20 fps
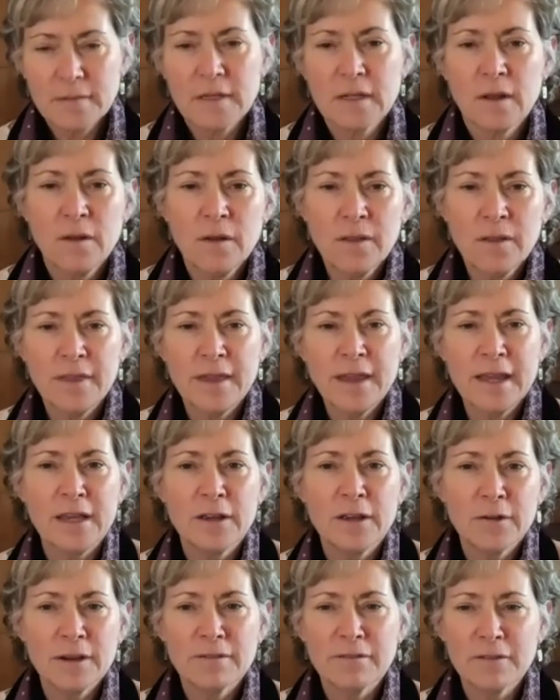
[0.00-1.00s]
Well, thank
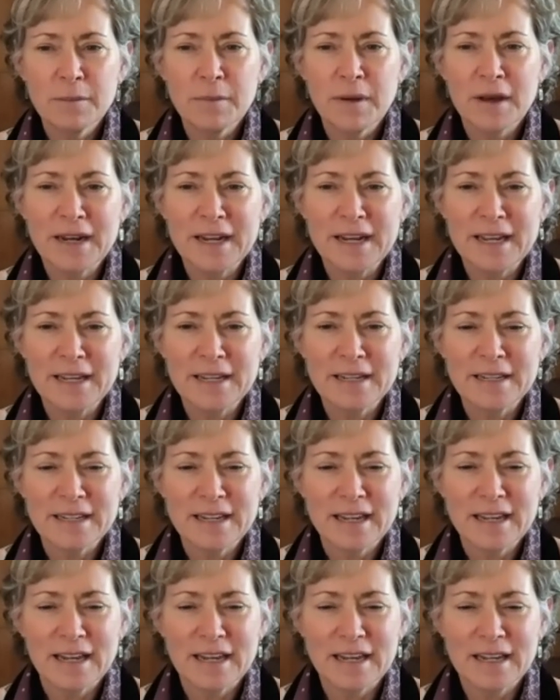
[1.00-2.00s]
you, everybody,
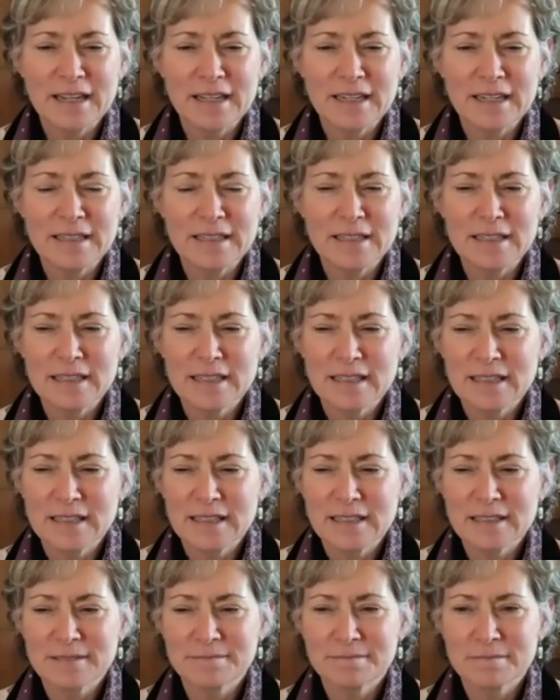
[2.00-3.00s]
and
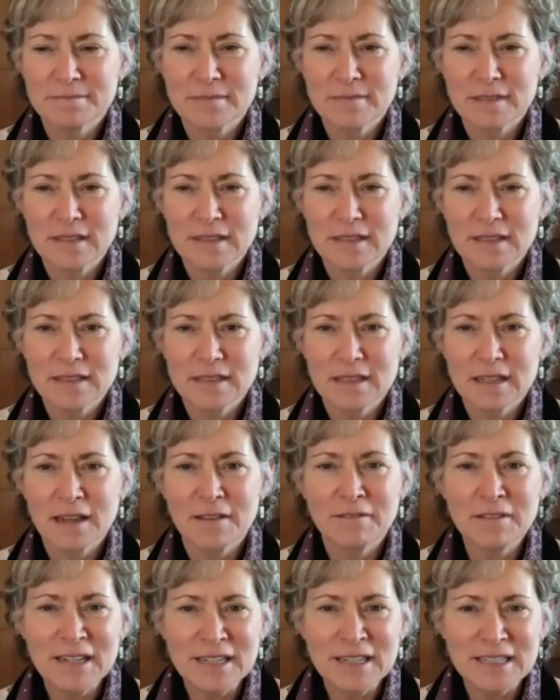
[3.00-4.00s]

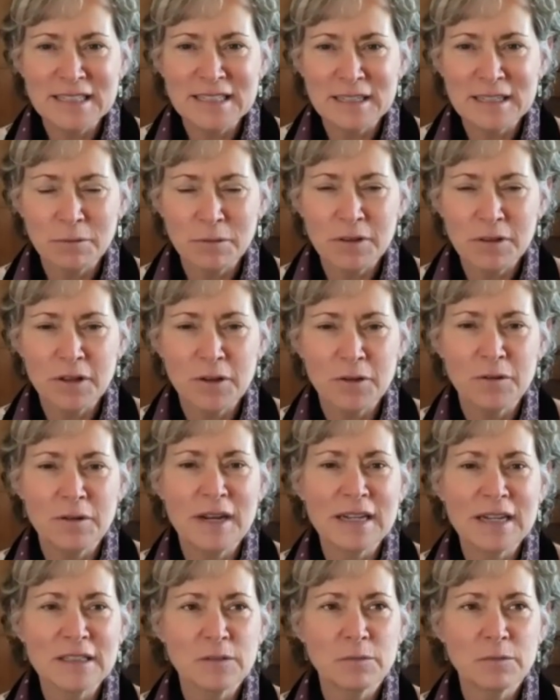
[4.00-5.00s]
lovely to sit with you.
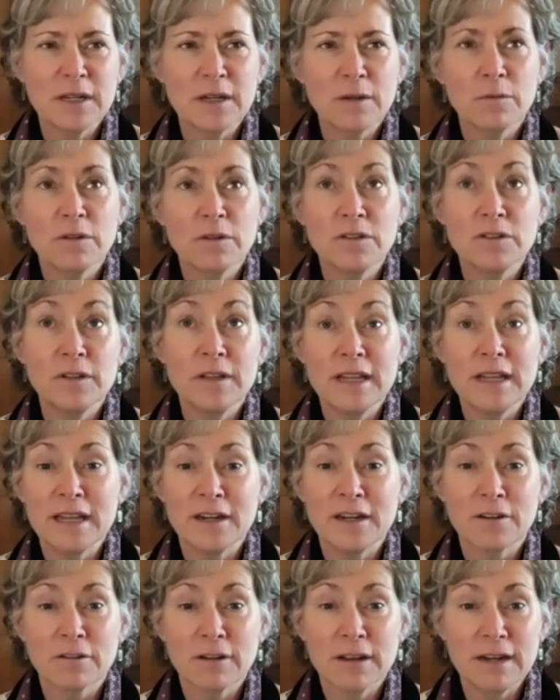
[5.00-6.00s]
Next week, we'll do the
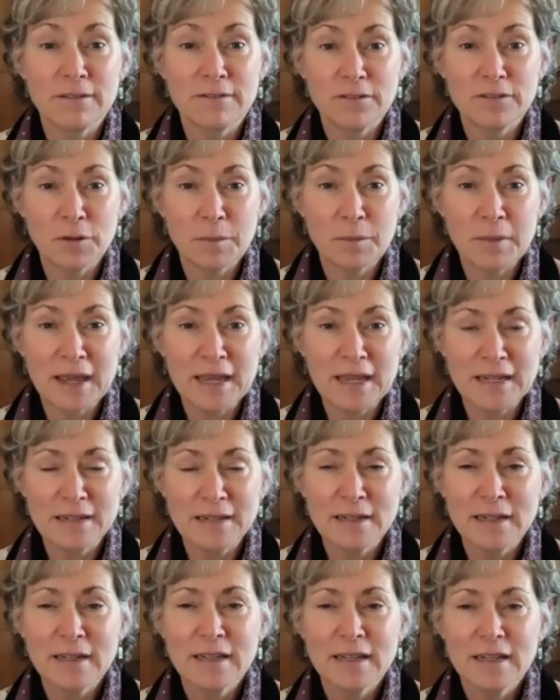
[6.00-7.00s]
integrative
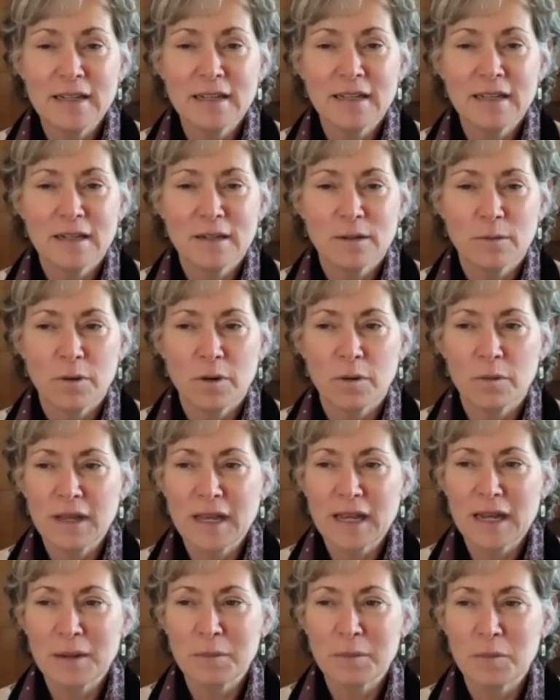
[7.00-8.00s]
domain, where we
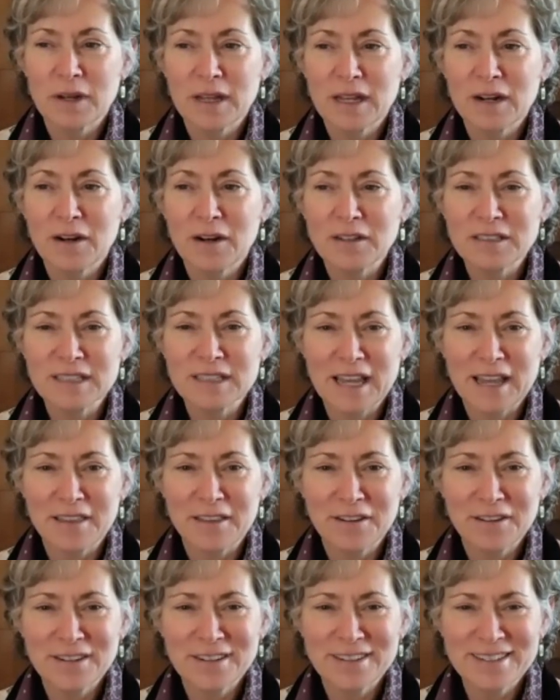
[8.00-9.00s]
kind of bring it all
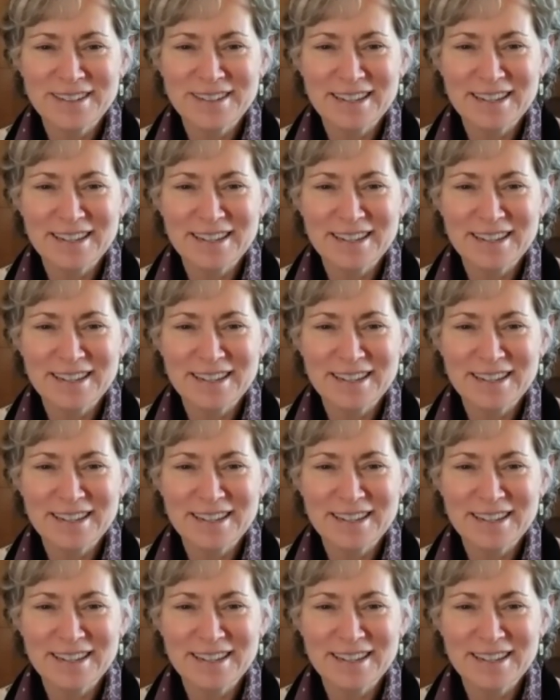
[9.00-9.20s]
together.